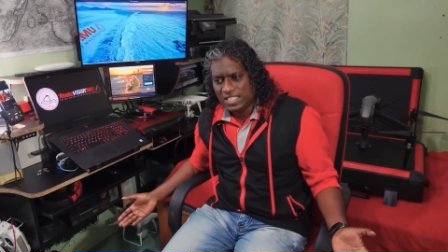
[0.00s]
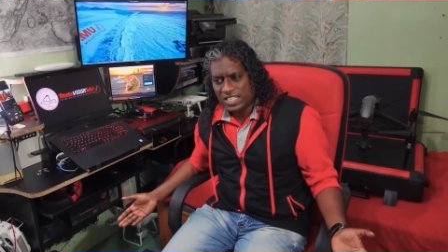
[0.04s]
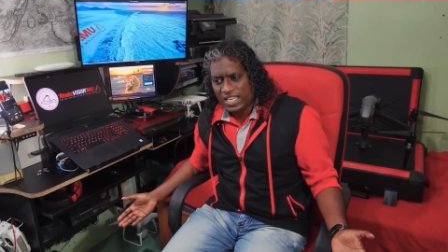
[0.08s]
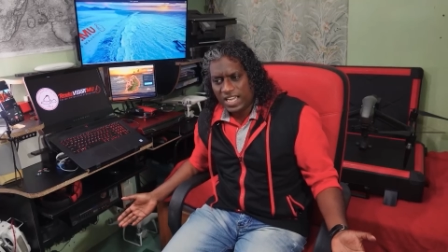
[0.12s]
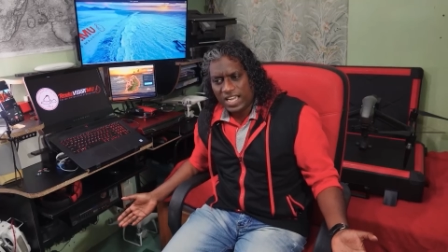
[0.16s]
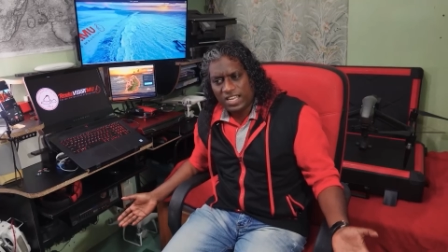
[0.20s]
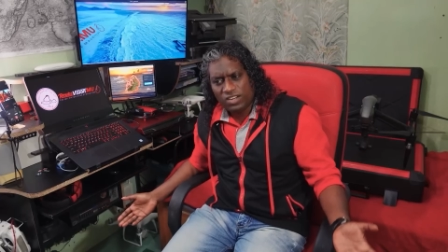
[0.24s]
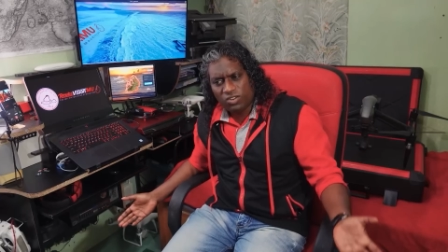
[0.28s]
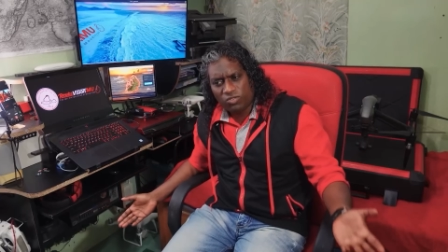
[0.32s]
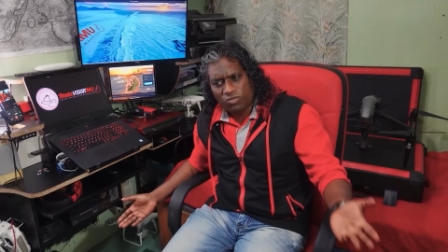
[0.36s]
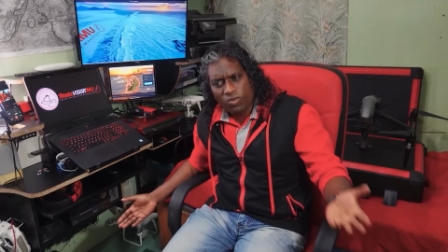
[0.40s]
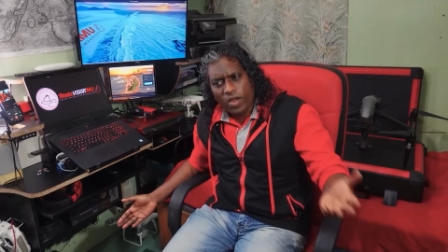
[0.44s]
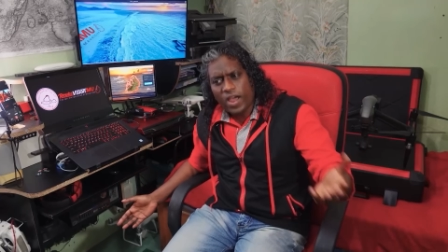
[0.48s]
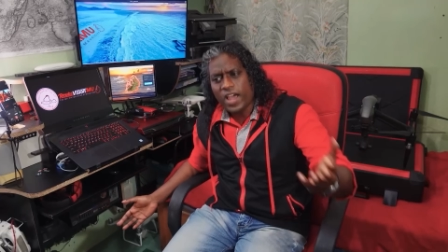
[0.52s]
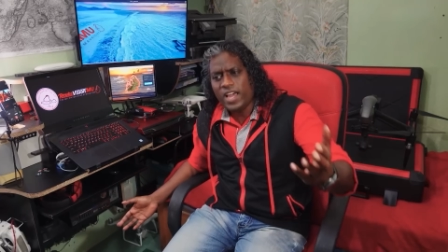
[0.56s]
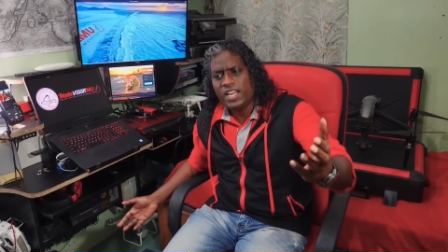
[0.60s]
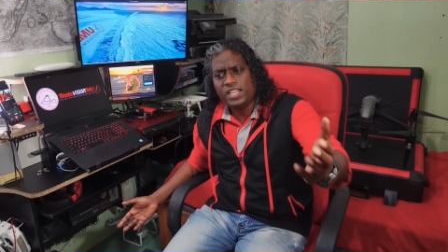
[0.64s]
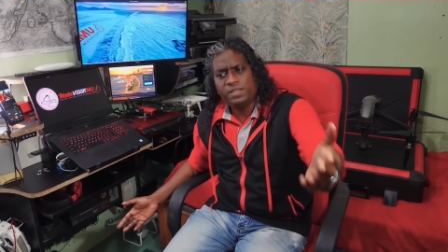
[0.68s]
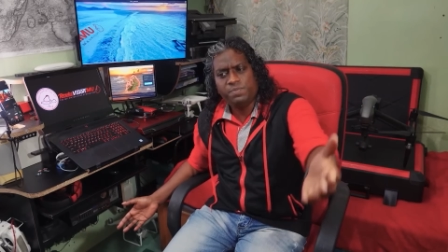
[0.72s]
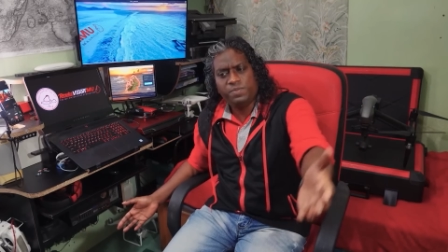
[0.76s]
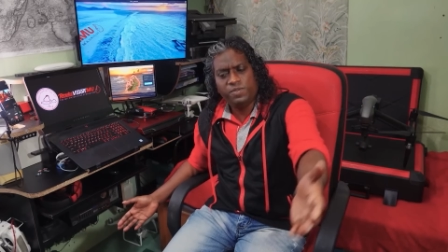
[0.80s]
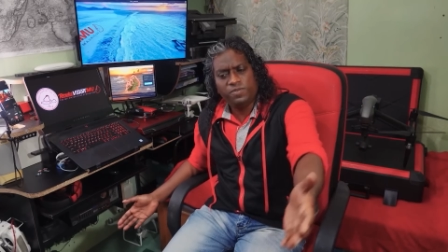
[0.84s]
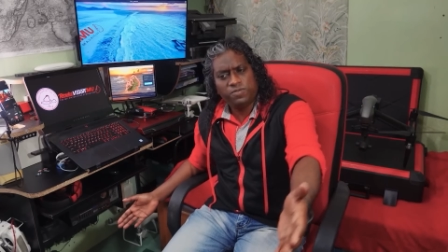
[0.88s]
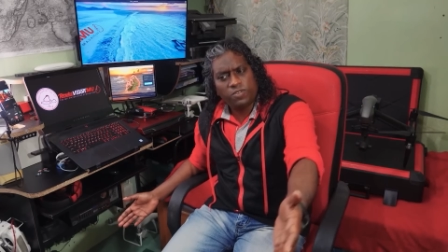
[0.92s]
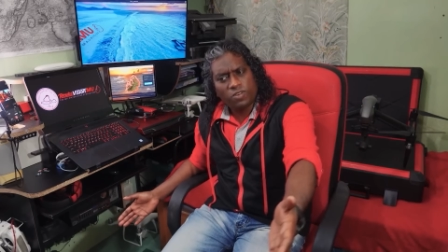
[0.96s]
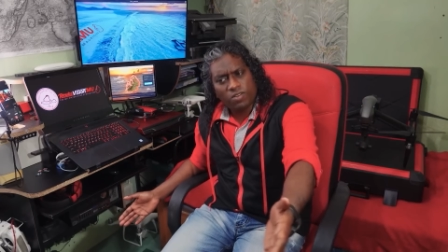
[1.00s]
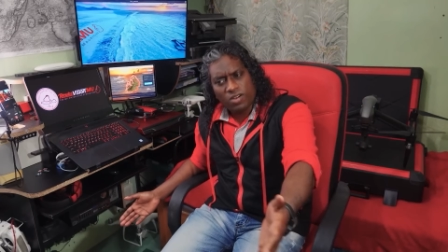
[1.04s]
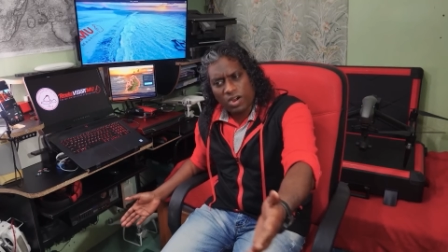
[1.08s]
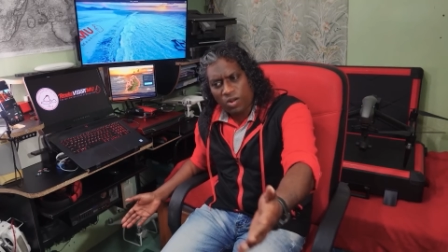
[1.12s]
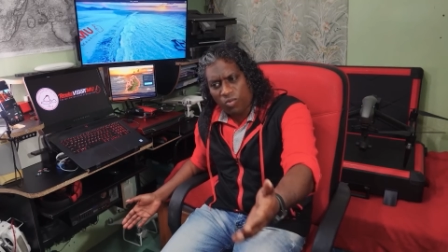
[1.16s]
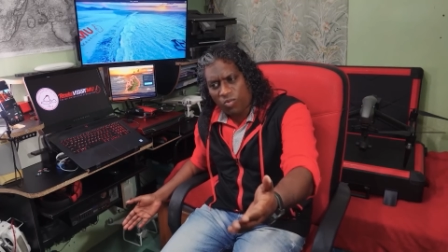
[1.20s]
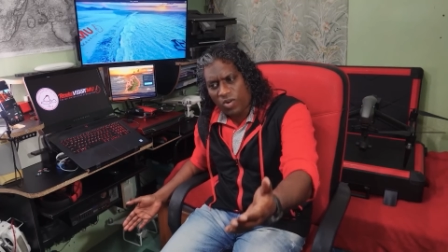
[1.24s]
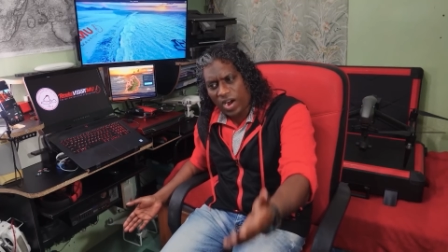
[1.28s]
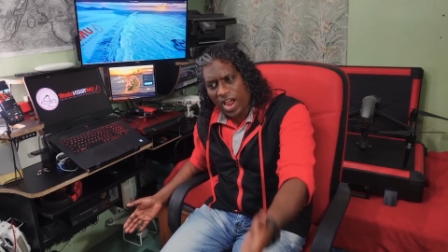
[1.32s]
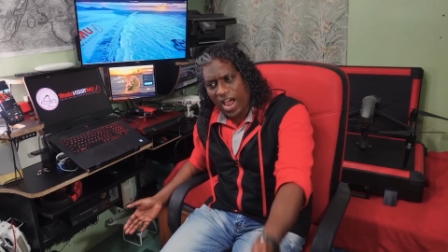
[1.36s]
And right before our